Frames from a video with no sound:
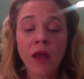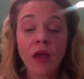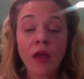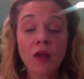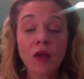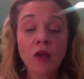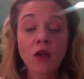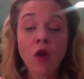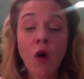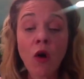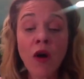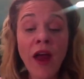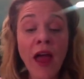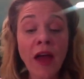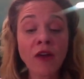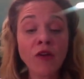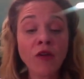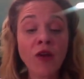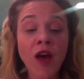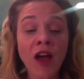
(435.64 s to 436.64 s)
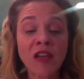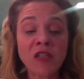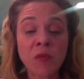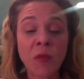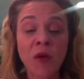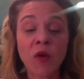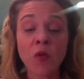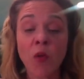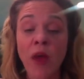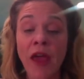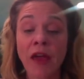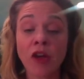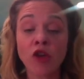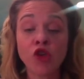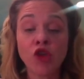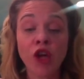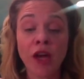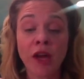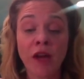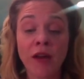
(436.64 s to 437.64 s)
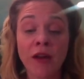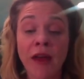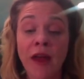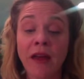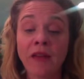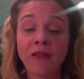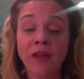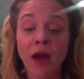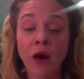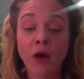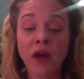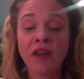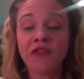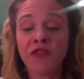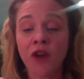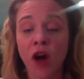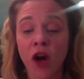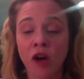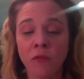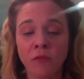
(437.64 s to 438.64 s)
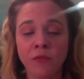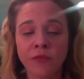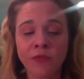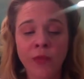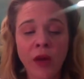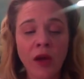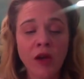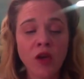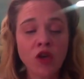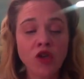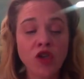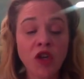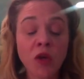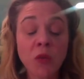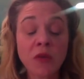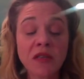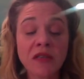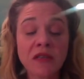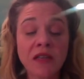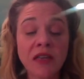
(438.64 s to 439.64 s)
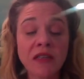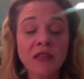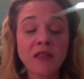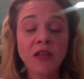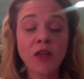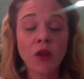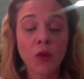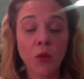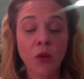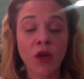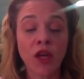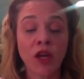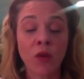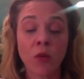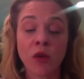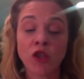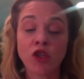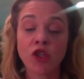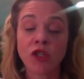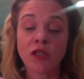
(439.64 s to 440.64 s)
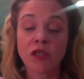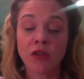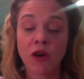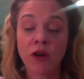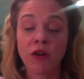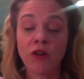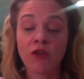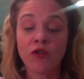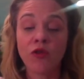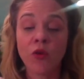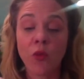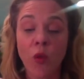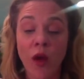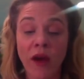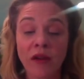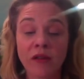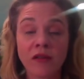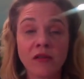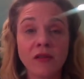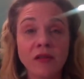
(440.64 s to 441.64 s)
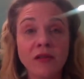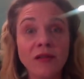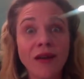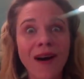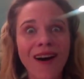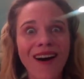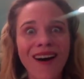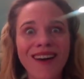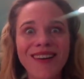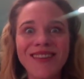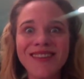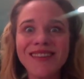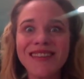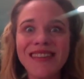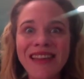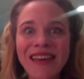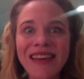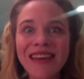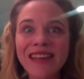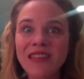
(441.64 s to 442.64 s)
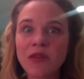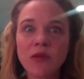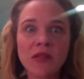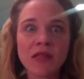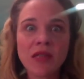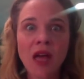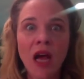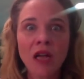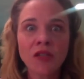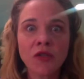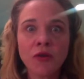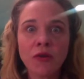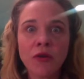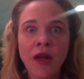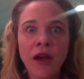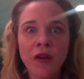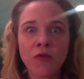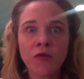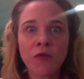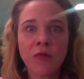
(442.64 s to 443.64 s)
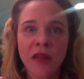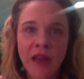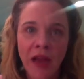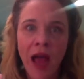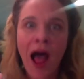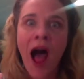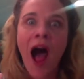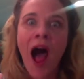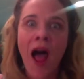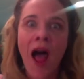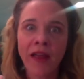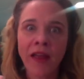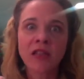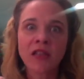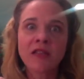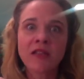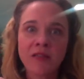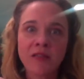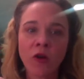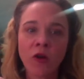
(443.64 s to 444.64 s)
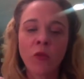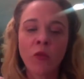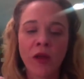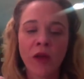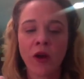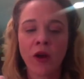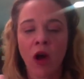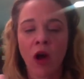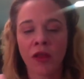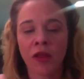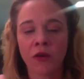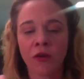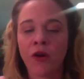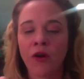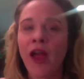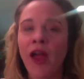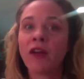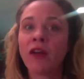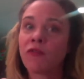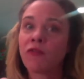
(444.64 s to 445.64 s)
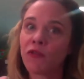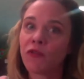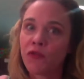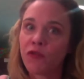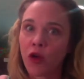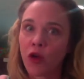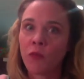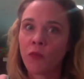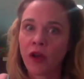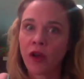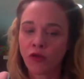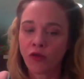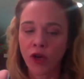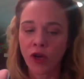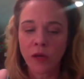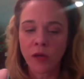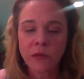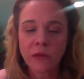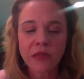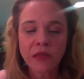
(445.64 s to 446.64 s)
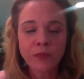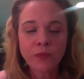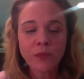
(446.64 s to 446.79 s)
Laura and her husband ran a chicken and dairy farm. She was 63 when she started to write. See, so it's not too late for me. I could still be an author and fulfill my dreams.